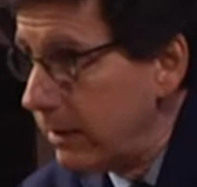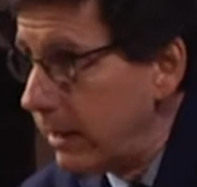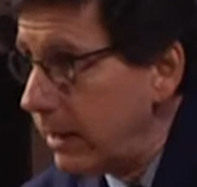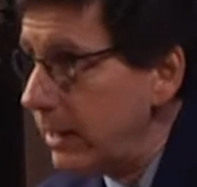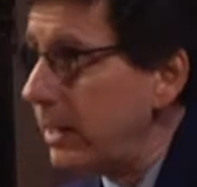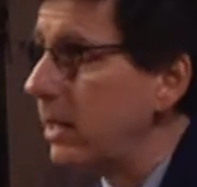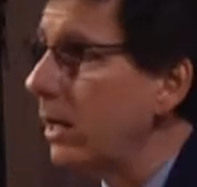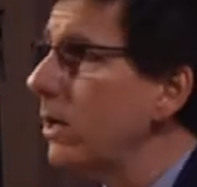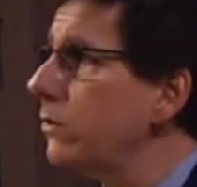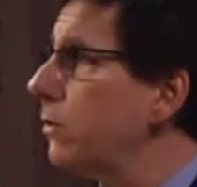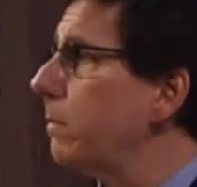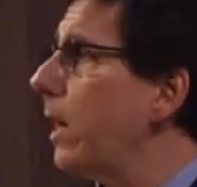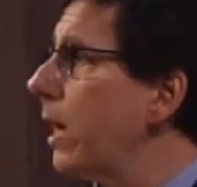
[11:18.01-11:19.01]
And then
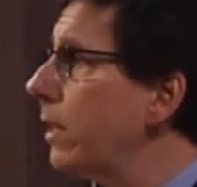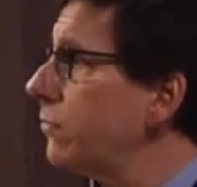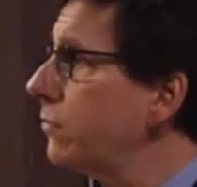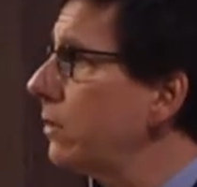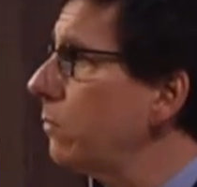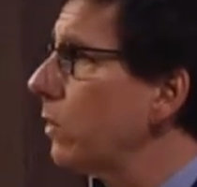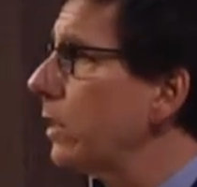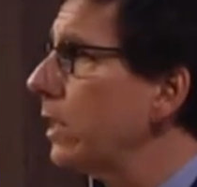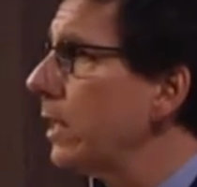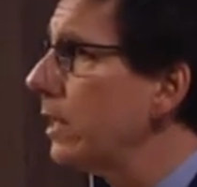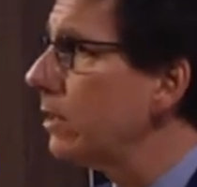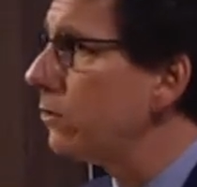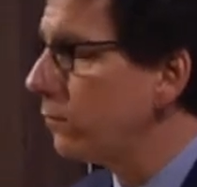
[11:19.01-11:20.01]
on to Boston, where
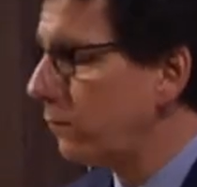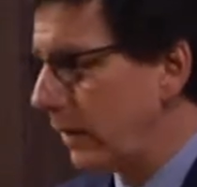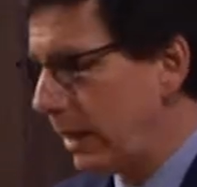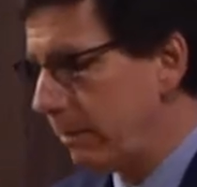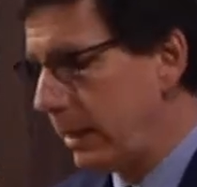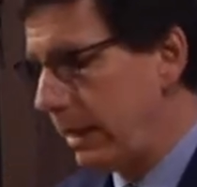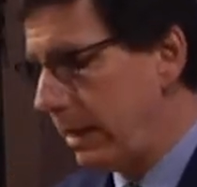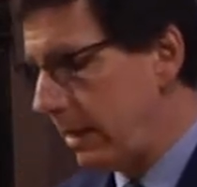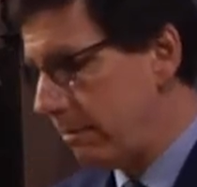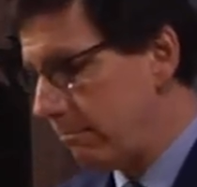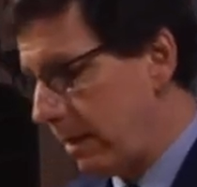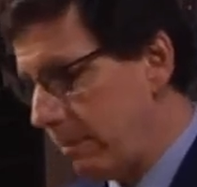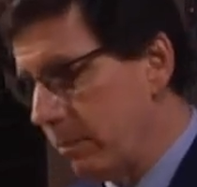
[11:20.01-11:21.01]
he and his family
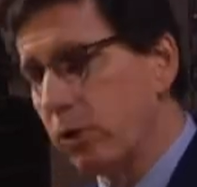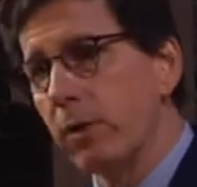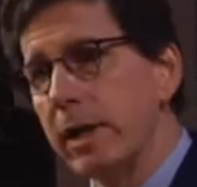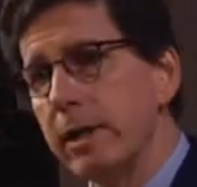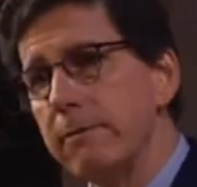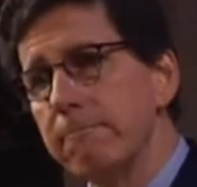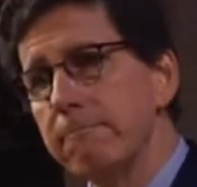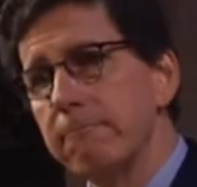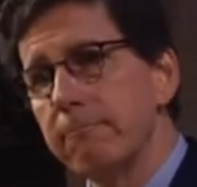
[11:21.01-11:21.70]
emigrated,